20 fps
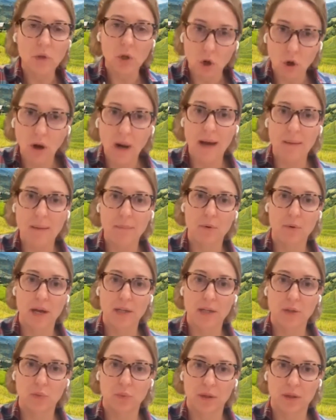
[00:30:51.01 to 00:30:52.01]

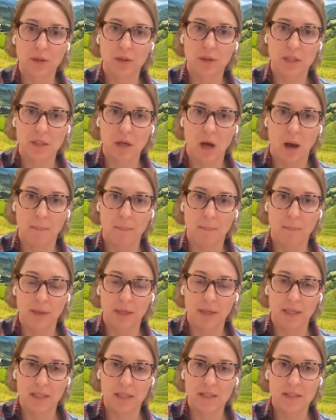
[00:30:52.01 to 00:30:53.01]
collaborate with these
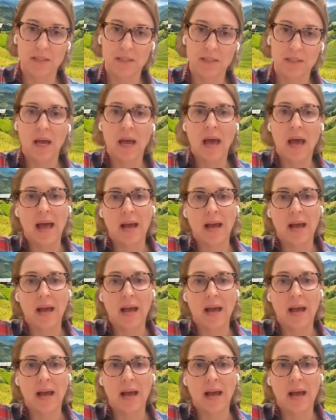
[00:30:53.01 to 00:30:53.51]
companies